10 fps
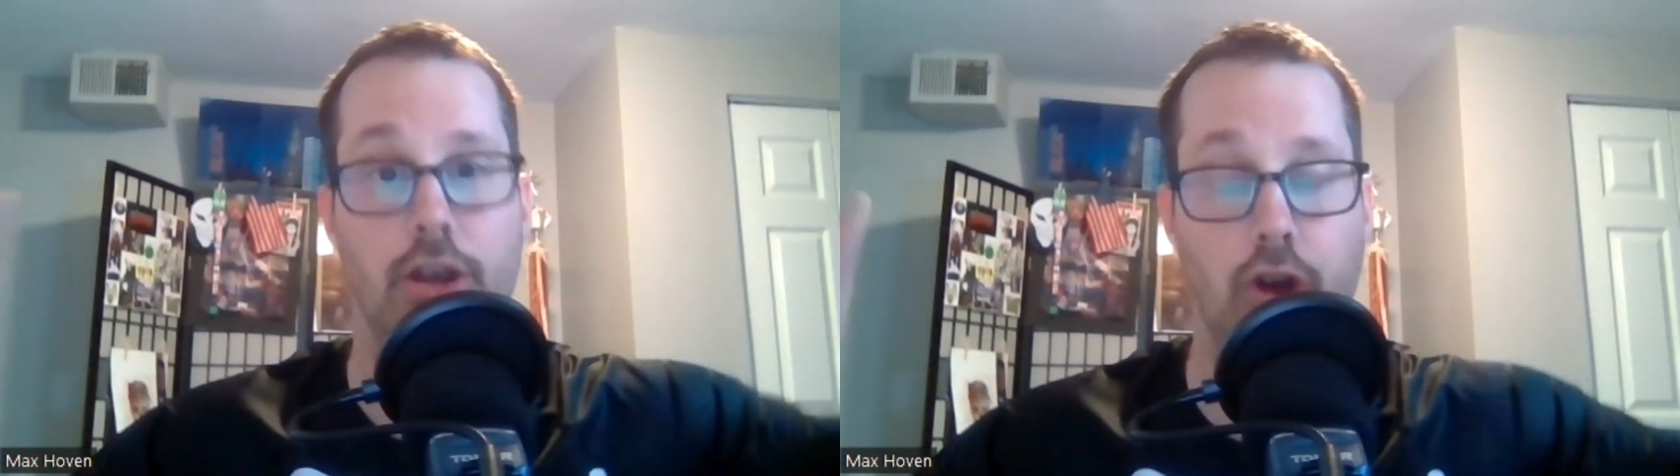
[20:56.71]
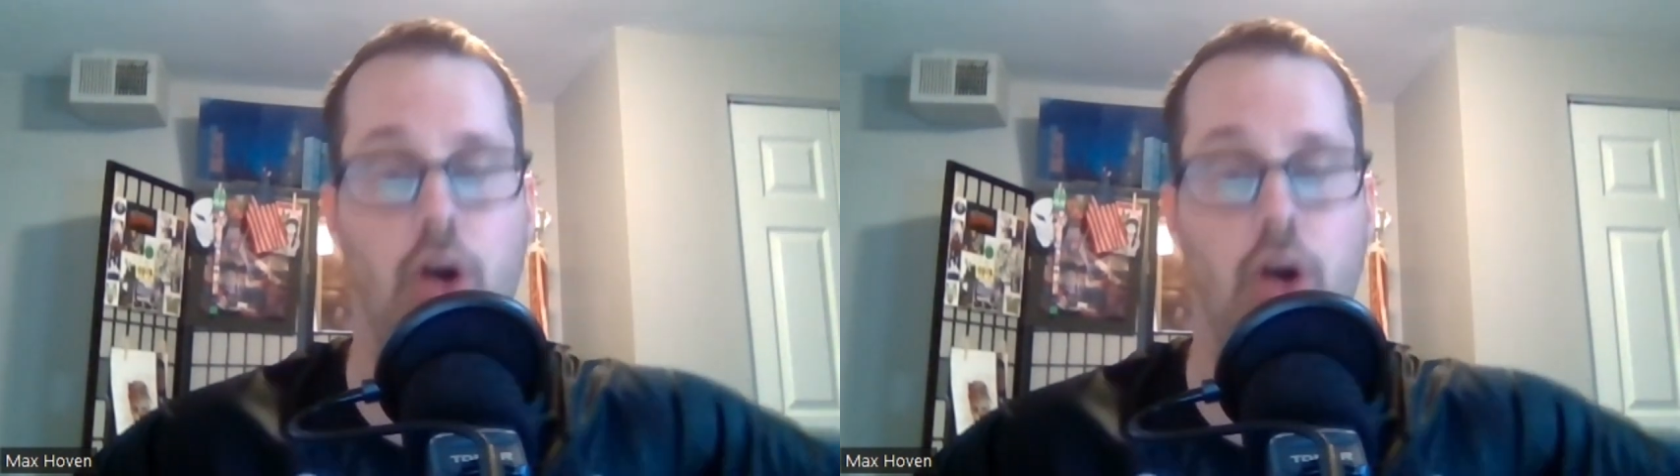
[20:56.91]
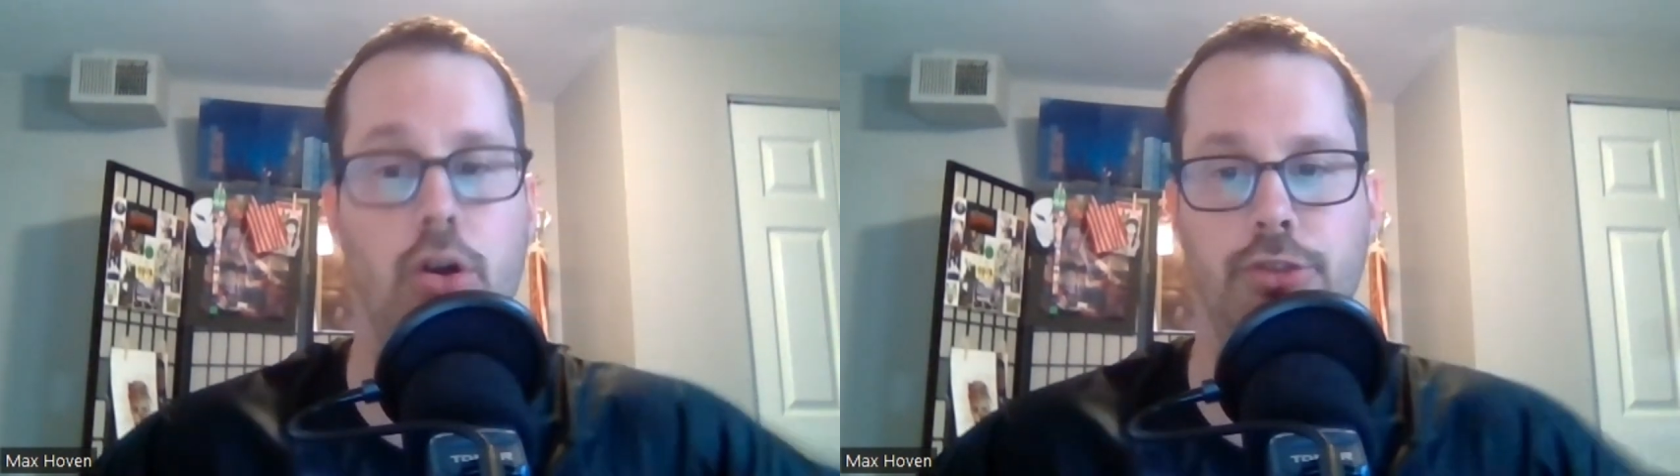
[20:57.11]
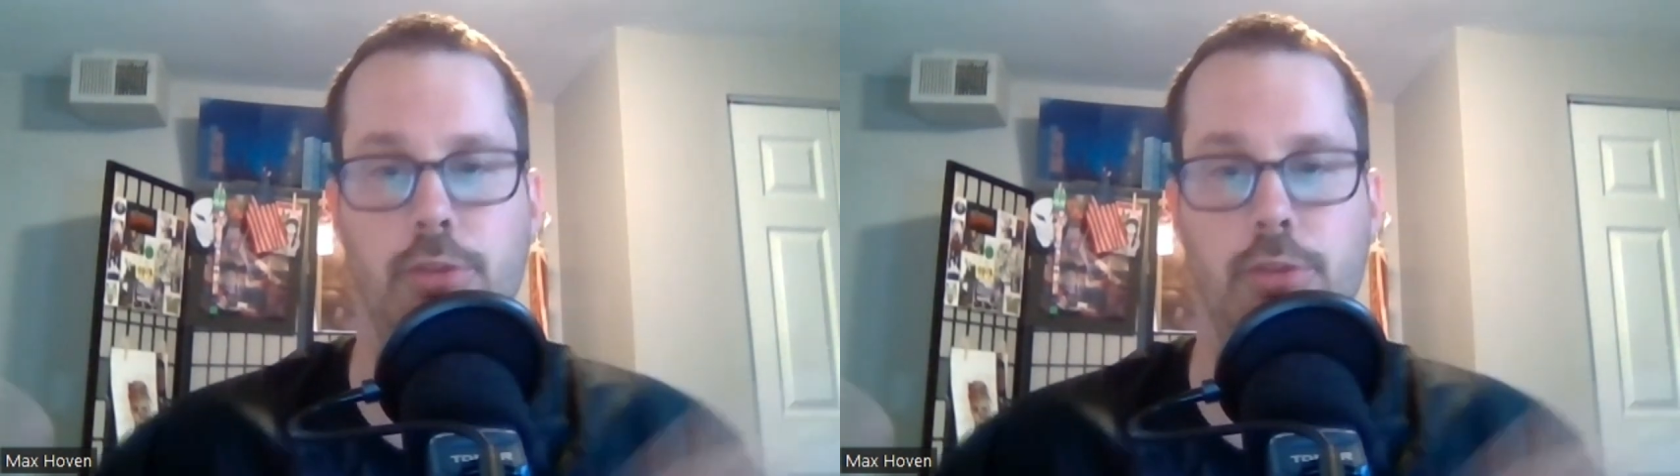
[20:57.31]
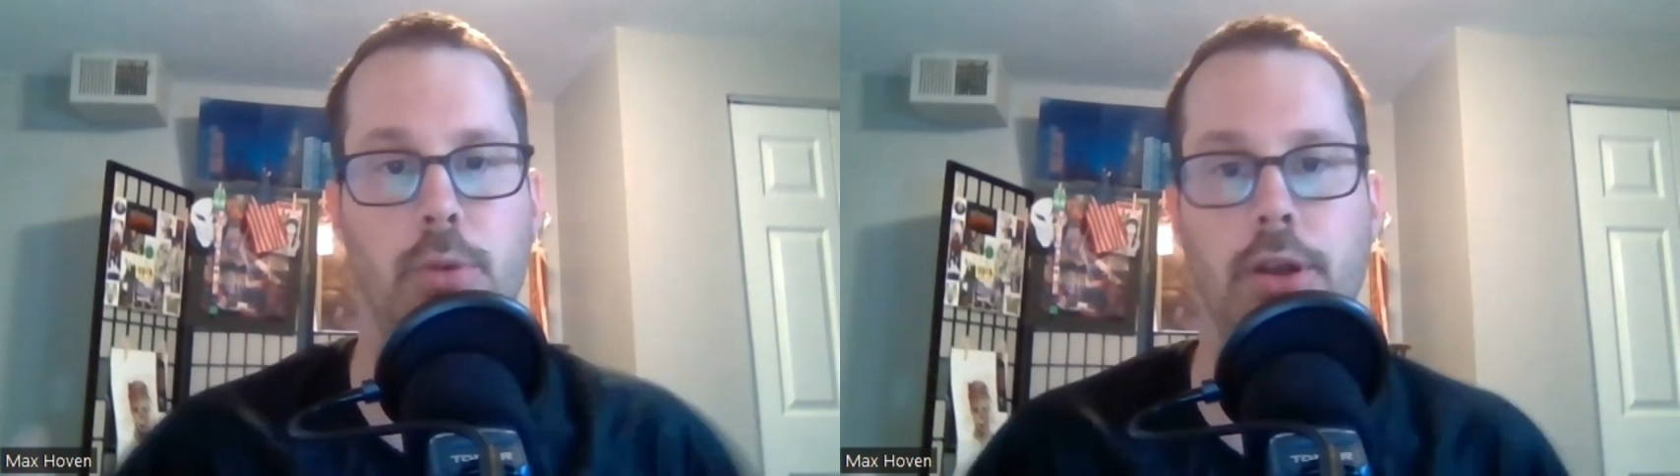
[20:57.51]
call
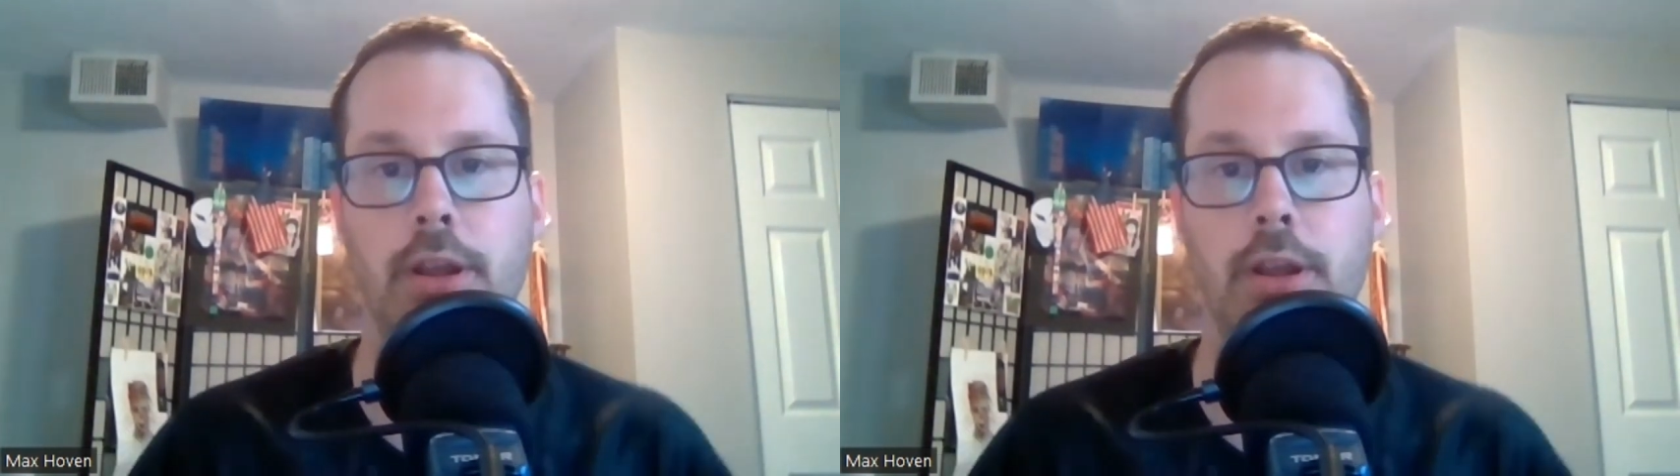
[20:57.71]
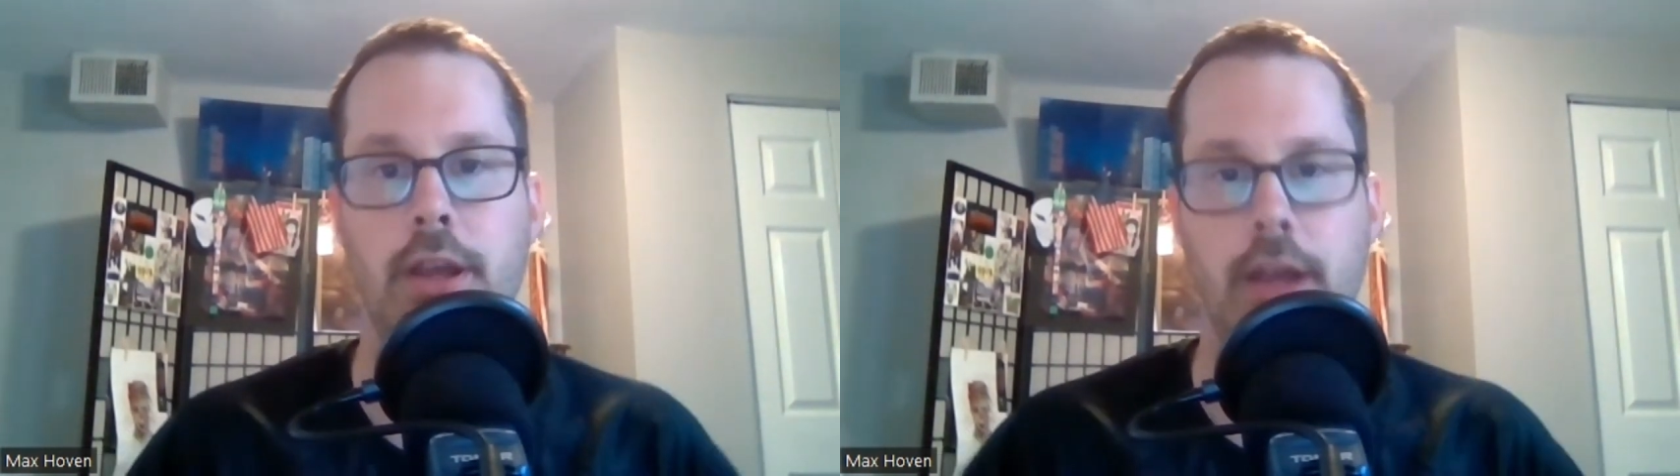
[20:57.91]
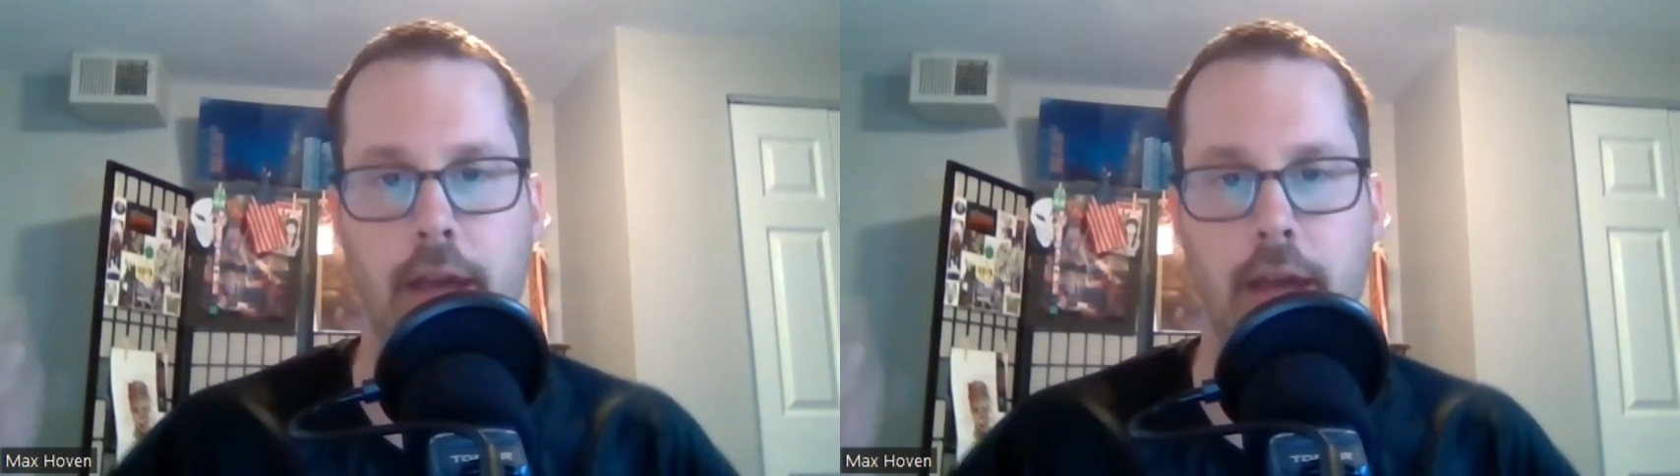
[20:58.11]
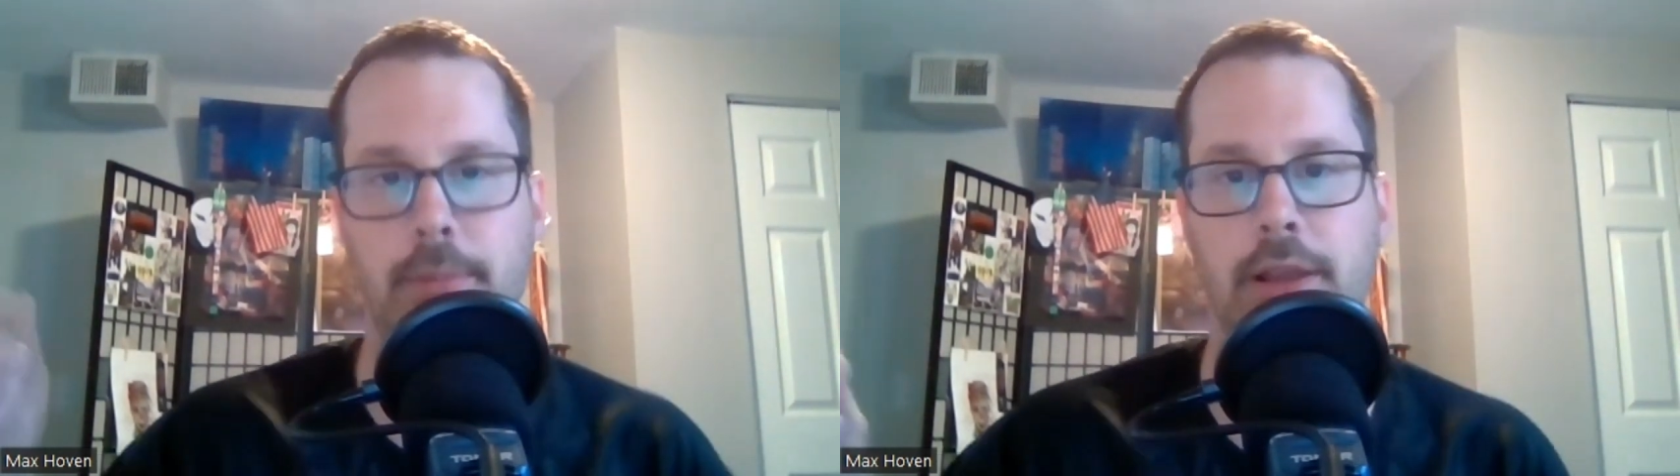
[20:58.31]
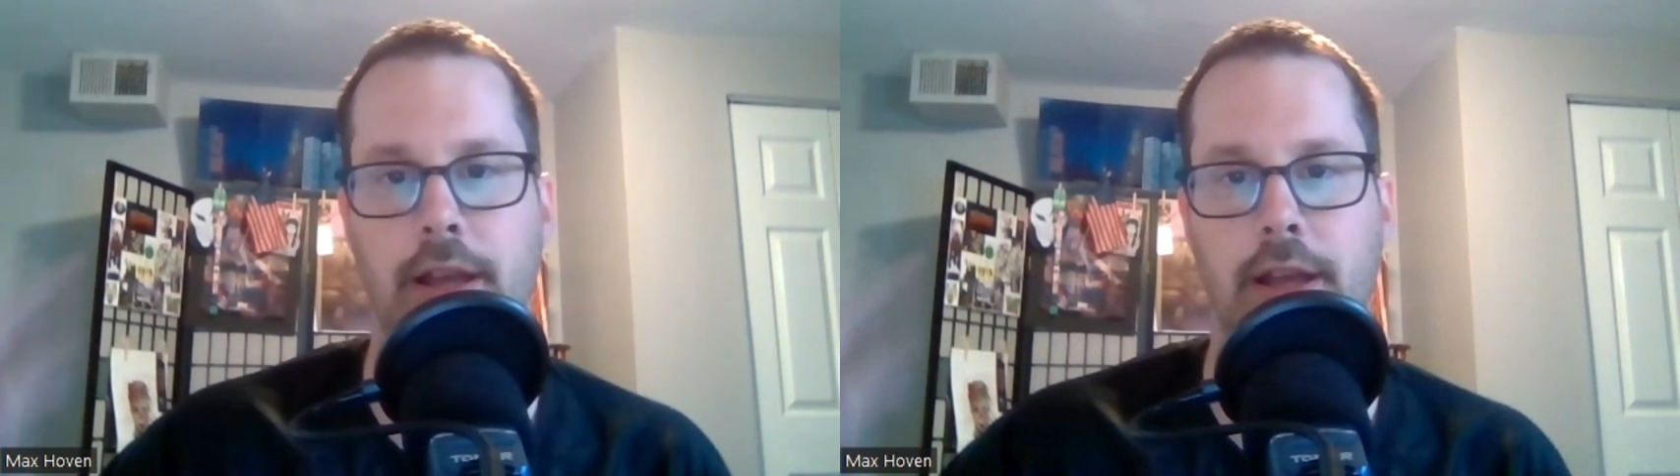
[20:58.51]
someone and
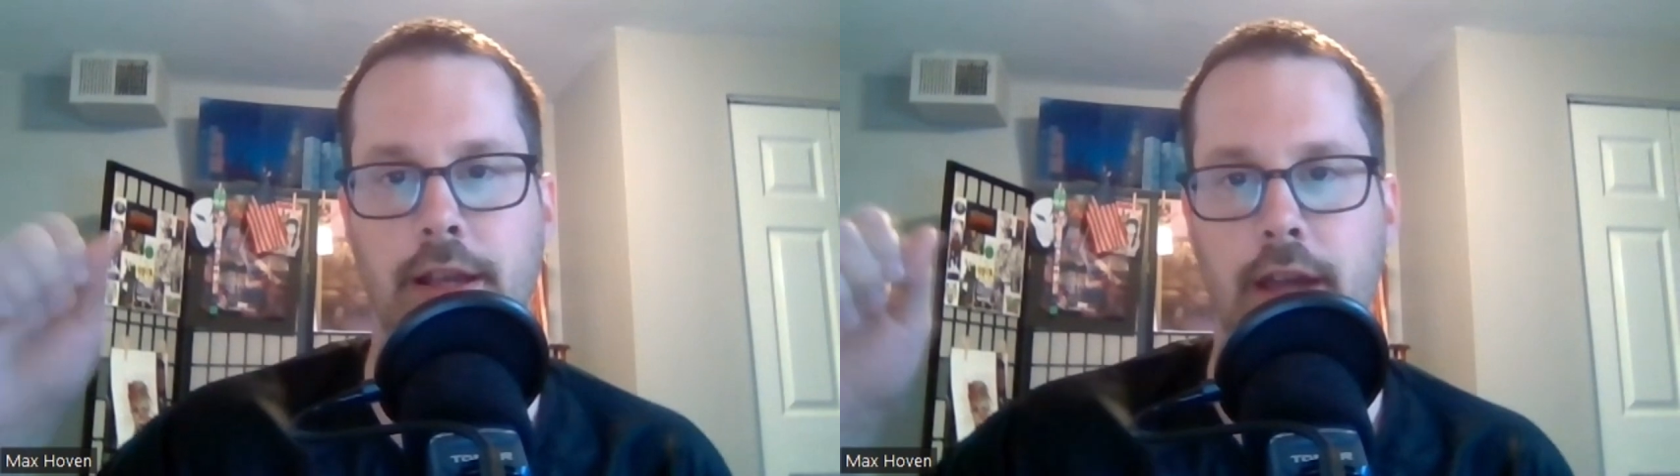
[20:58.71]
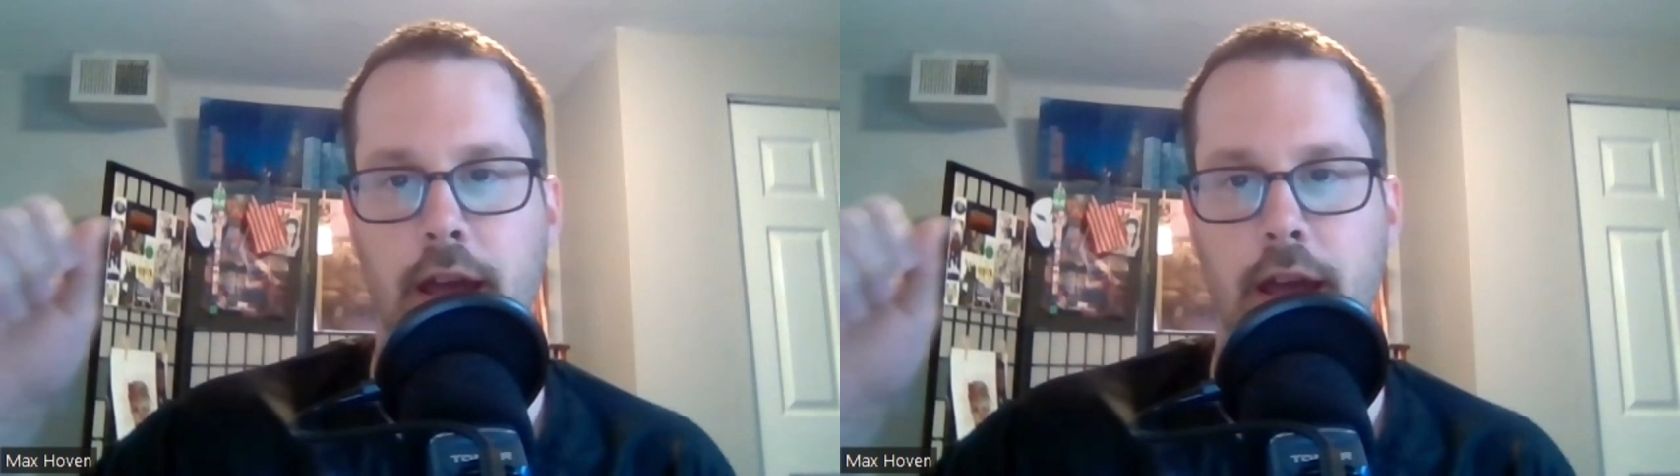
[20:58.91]
be like